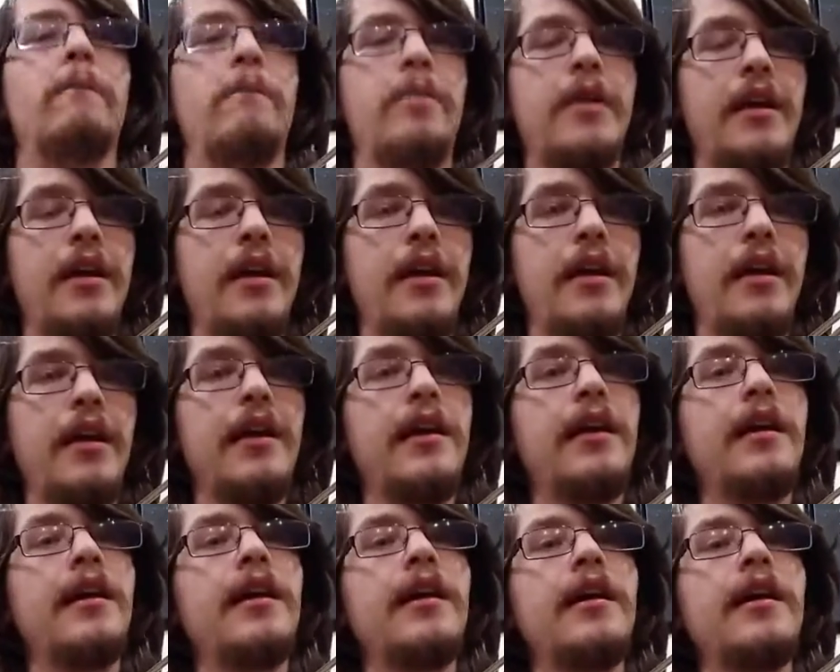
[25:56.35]

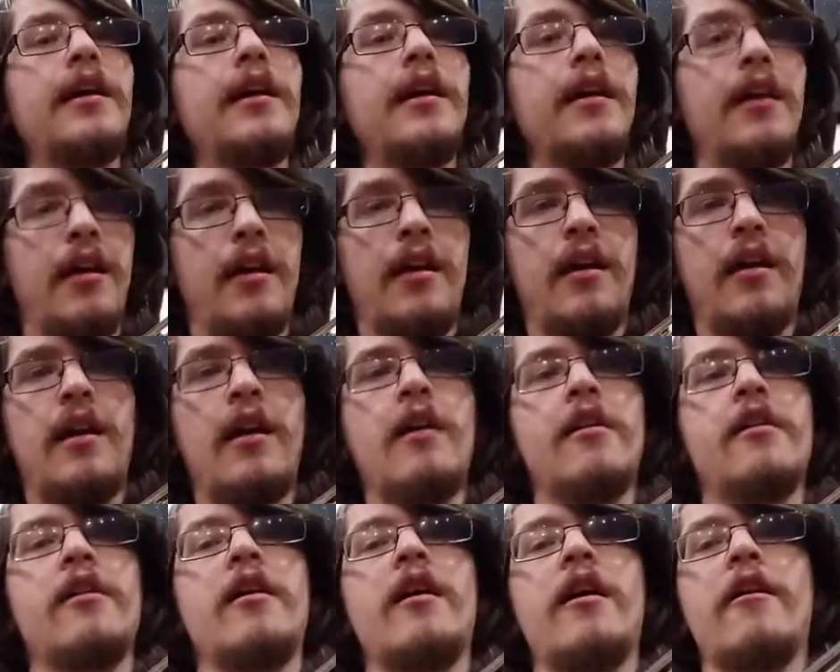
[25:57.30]
B,
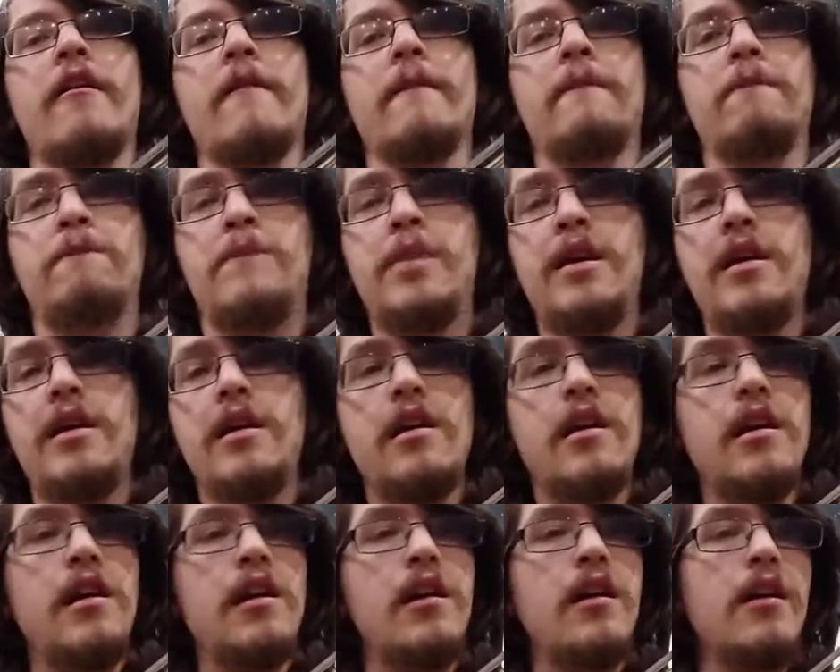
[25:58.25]

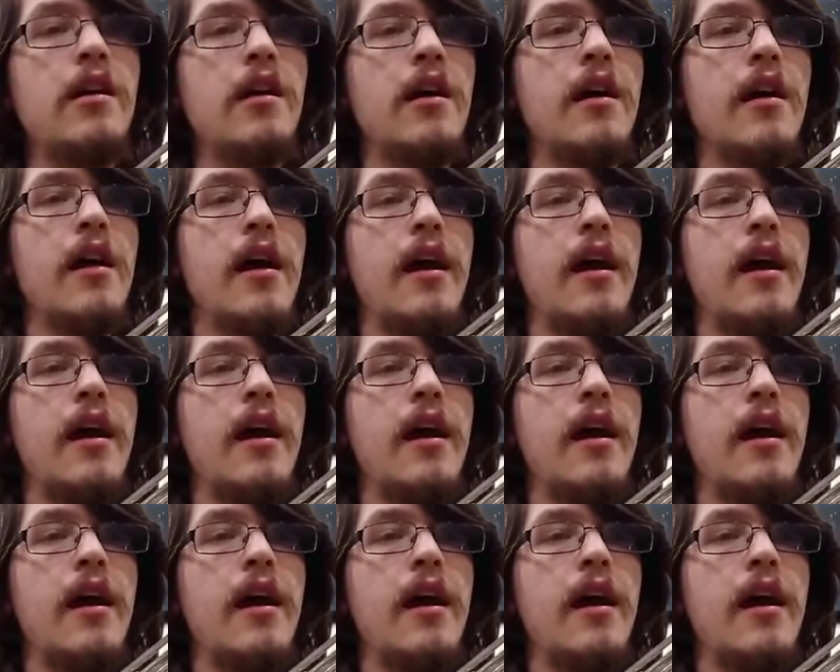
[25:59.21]
B,